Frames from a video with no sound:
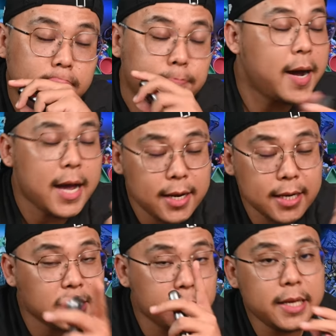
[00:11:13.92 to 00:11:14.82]
But
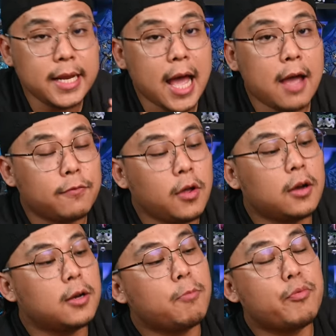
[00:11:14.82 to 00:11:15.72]
doesn't mean that I have
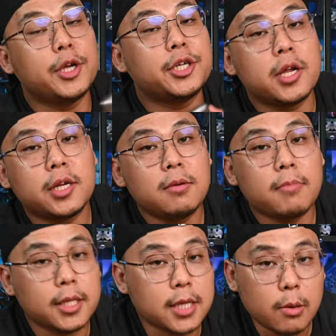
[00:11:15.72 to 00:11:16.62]
not appreciated
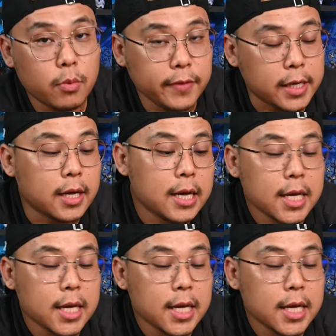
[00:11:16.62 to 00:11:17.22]
my time with it.